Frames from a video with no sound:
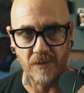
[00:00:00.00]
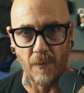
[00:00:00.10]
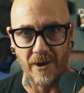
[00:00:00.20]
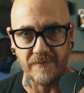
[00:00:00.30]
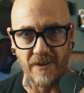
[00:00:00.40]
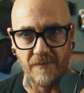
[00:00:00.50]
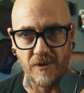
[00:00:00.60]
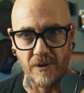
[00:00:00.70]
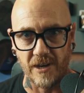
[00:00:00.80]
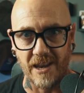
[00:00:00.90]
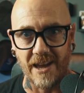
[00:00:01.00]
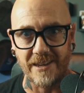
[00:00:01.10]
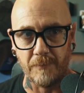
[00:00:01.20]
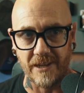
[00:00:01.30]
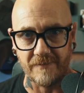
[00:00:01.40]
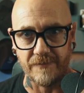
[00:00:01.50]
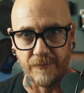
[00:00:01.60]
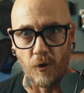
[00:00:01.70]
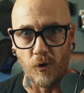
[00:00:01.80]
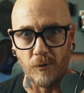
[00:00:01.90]
Now, I'm very reliably
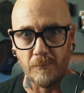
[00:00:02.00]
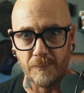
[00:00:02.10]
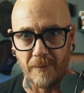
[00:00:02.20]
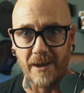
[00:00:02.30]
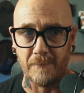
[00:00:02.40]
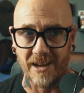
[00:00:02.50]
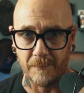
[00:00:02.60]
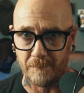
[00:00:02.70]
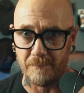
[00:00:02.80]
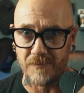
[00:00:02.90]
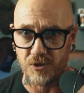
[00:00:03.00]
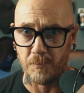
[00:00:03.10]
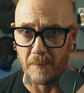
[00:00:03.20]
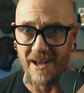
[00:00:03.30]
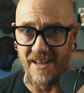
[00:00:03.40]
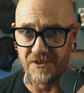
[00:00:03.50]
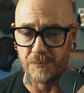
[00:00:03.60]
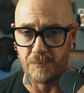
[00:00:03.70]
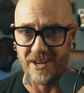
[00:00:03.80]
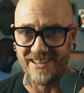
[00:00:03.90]
informed by my super
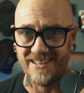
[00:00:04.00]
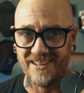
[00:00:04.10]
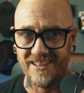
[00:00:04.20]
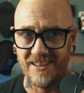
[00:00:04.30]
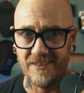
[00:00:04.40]
maths brain